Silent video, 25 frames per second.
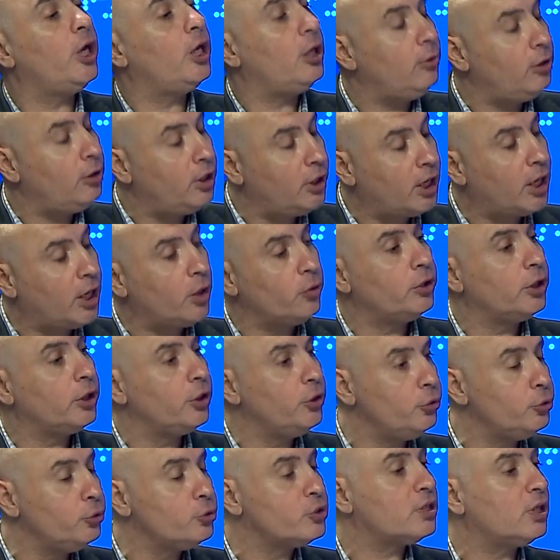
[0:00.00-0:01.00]
and now
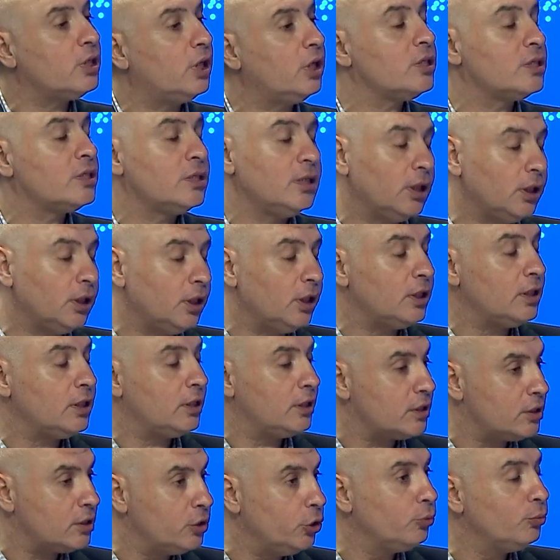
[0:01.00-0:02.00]
the new star is
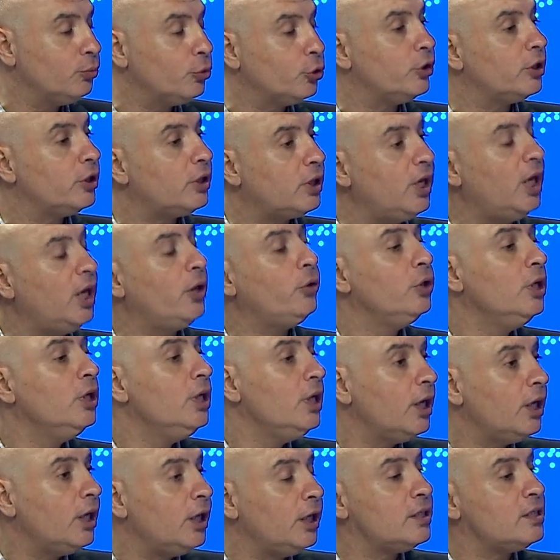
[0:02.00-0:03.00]
no more Netanyahu,
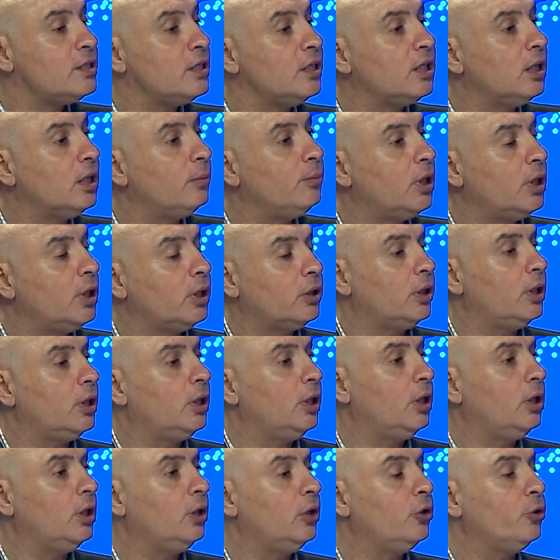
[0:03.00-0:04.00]
is
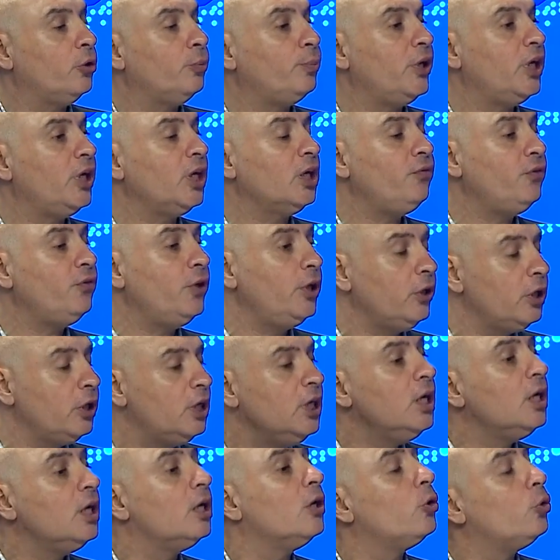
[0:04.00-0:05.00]
Itamar Ben-Gvir,
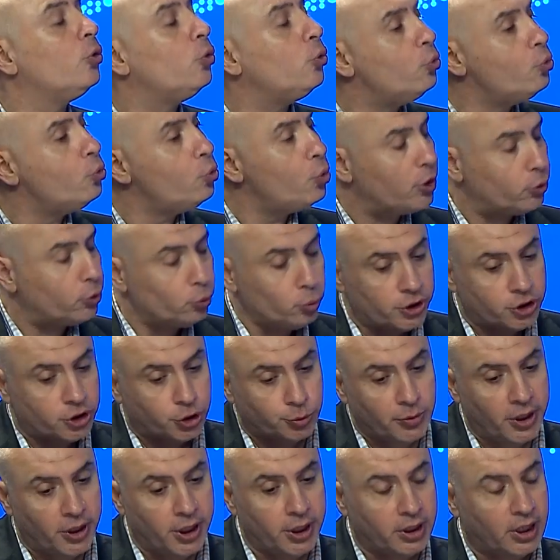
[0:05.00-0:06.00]

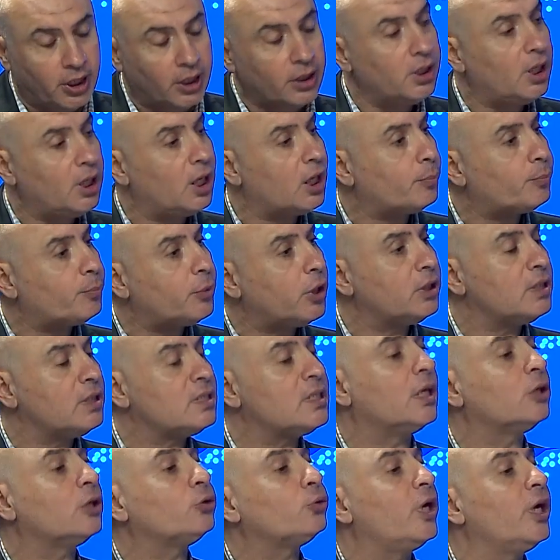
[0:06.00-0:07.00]
which means that the Arab
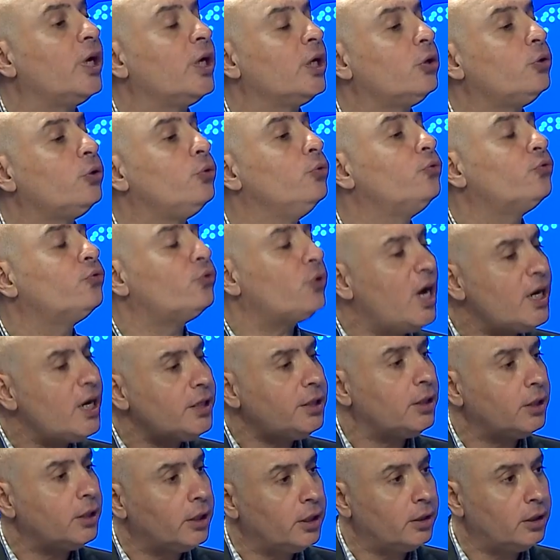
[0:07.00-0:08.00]
parties are trying to
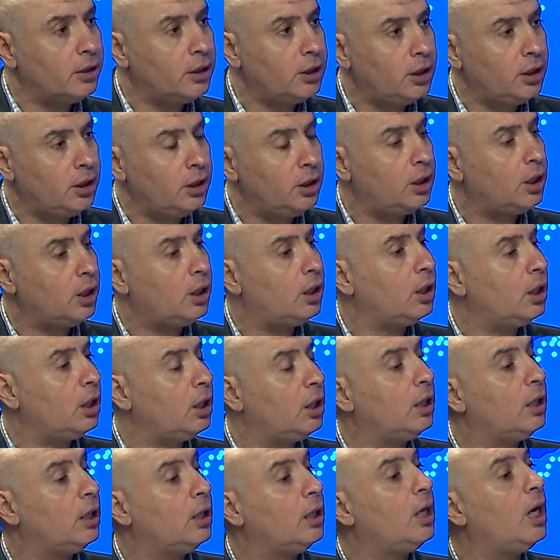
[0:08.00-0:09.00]
frighten the
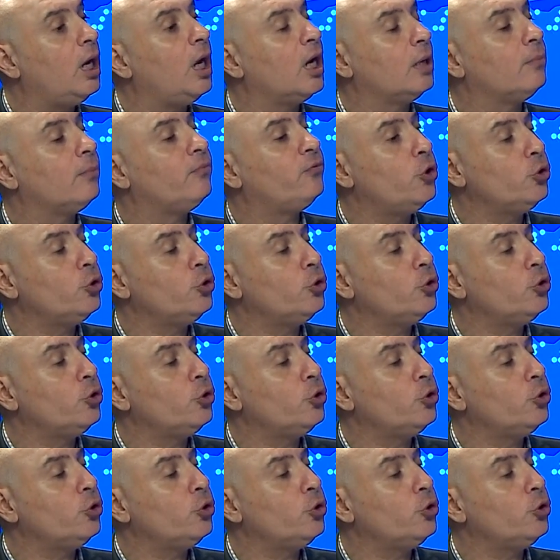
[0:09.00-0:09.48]
Arab